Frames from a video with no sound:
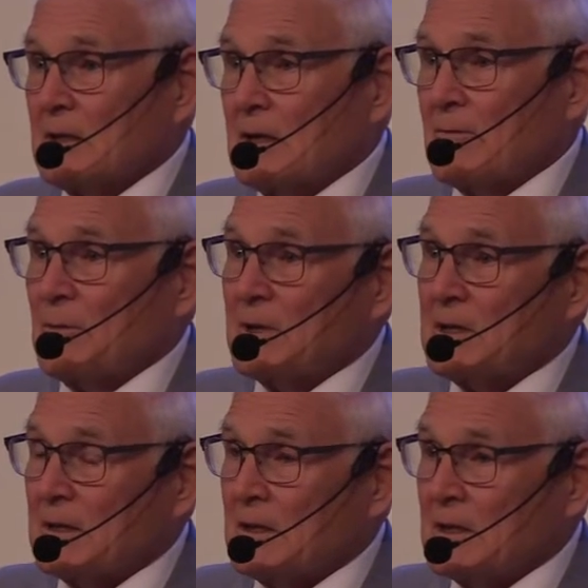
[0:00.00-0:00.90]

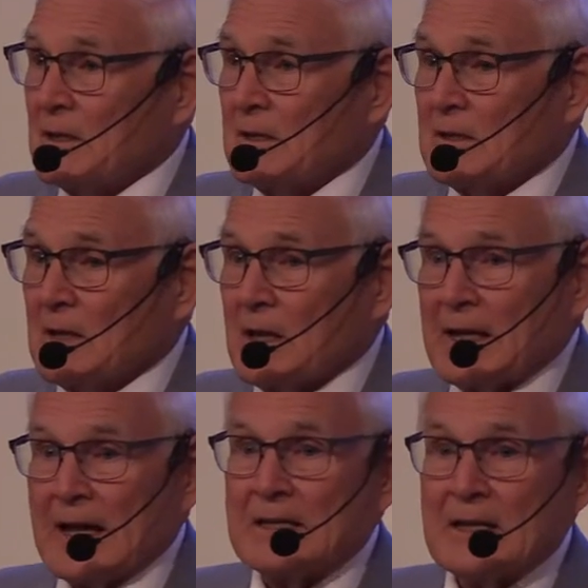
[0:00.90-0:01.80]
government and the
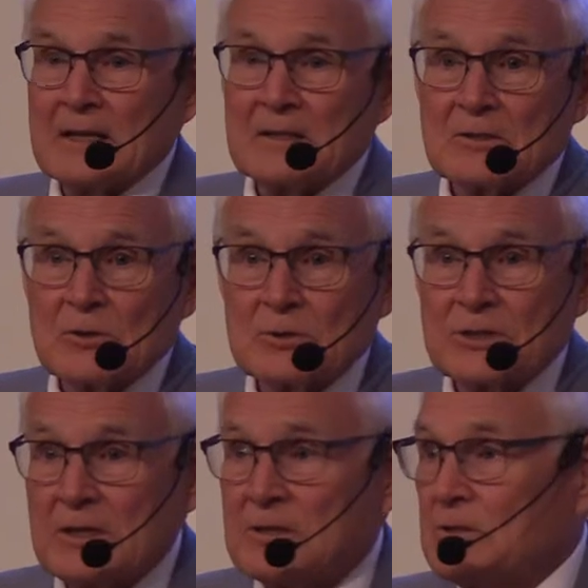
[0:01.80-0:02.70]
dietetic
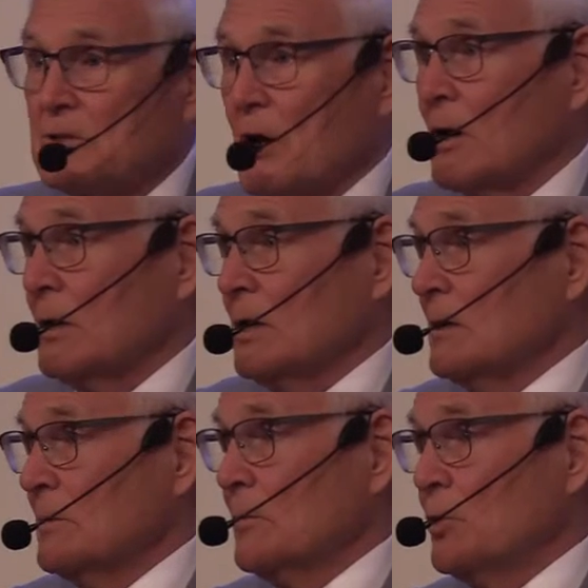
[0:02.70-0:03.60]
associations are
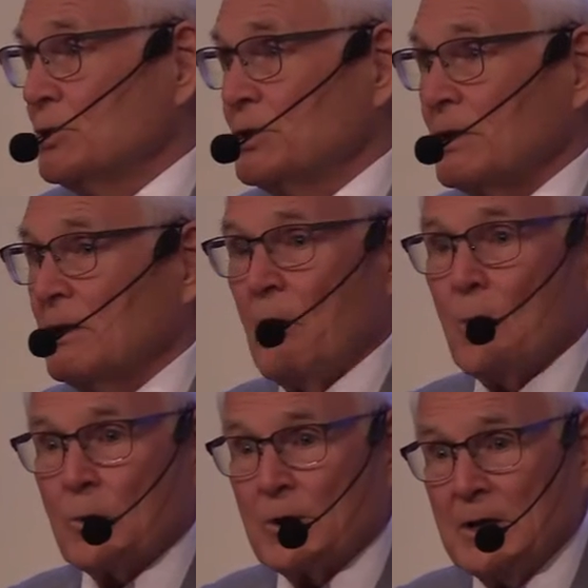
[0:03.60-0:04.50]
pushing
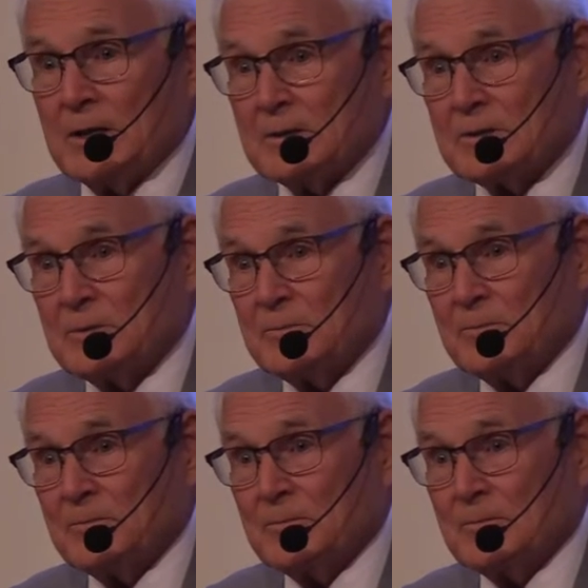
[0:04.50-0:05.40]
whole grains.
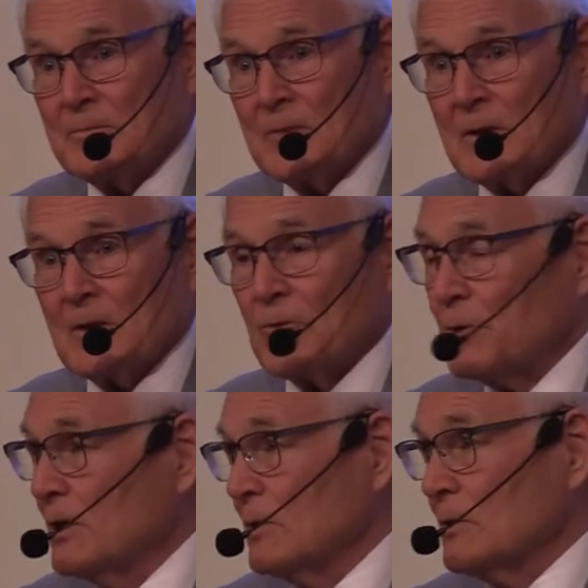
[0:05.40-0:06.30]
For
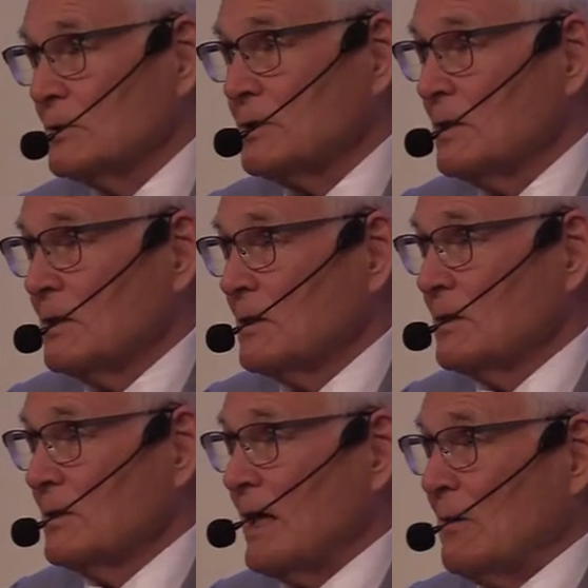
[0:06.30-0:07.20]
years,
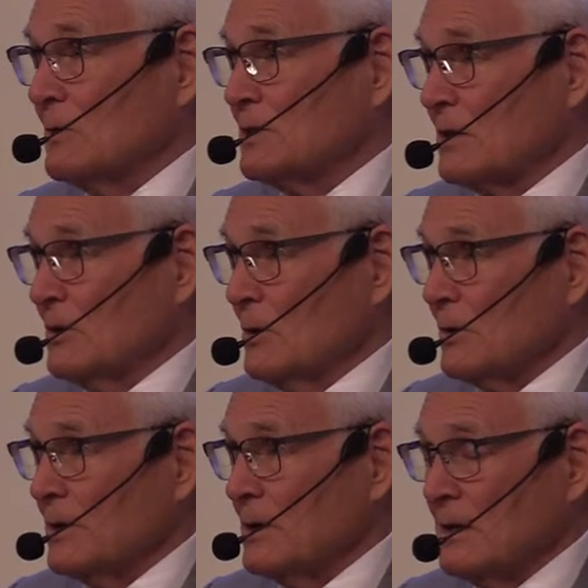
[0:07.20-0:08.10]
that was
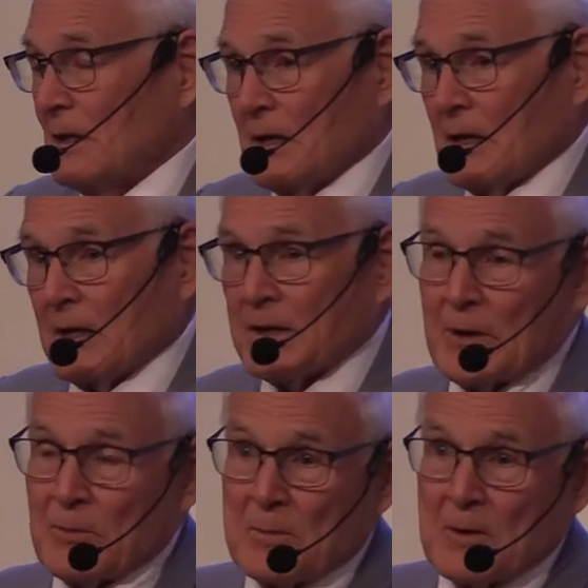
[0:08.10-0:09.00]
ignored. And I
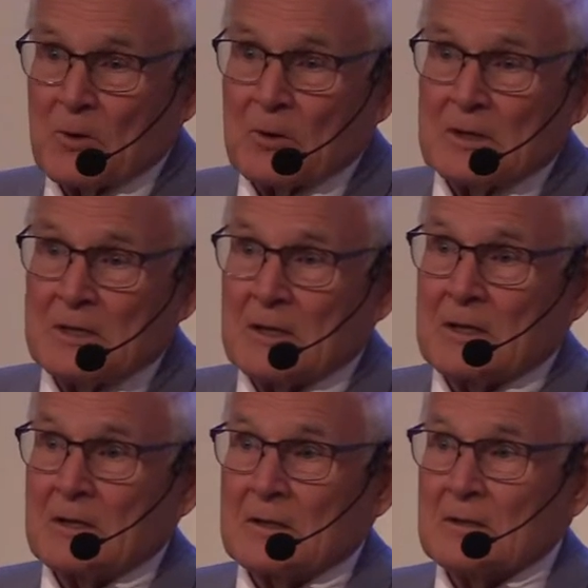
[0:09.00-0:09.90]
remember
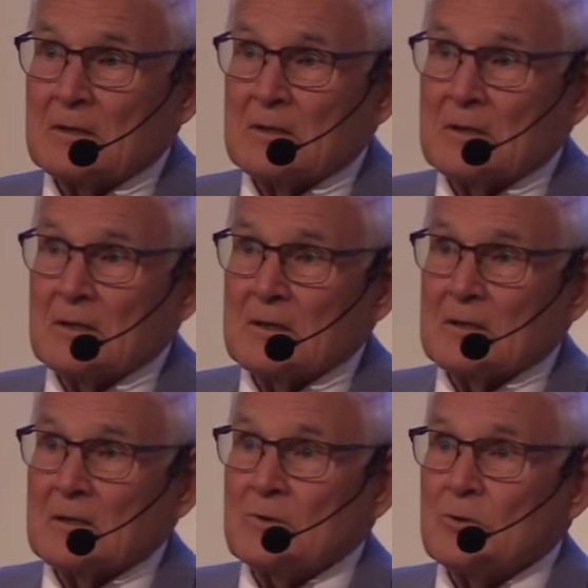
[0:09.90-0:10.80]
attending
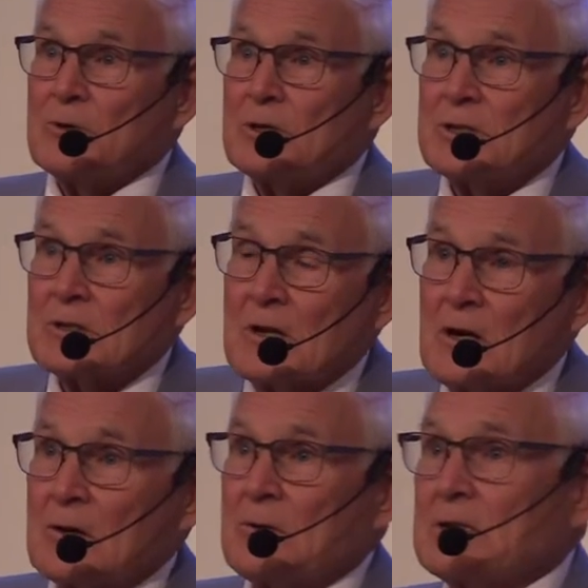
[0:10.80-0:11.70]
a nutrition
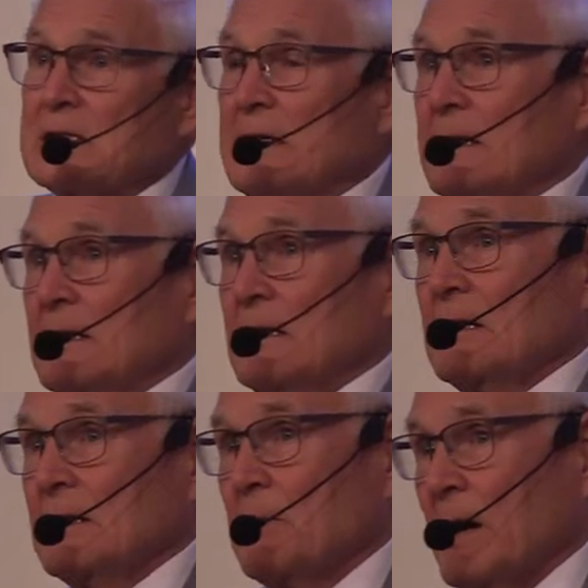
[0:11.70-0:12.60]
congress
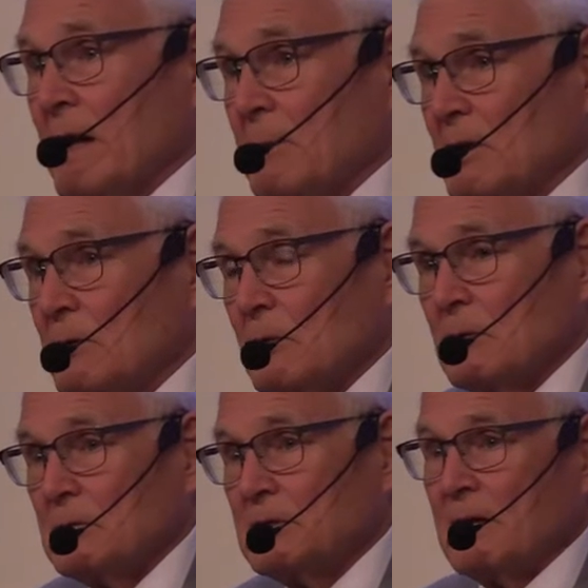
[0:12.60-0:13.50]
in Miami
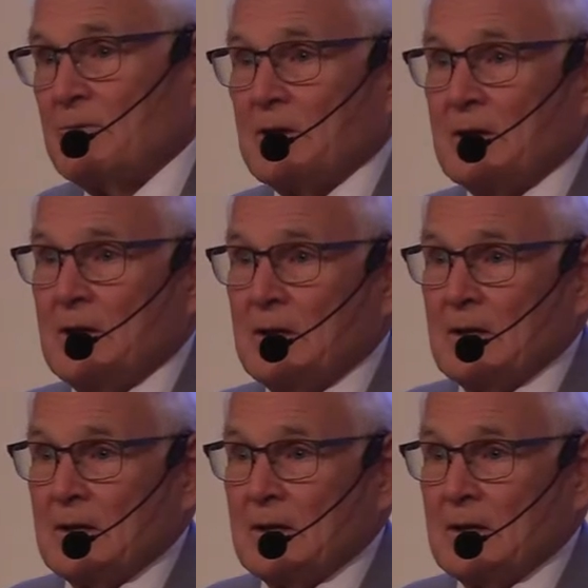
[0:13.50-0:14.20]
where 70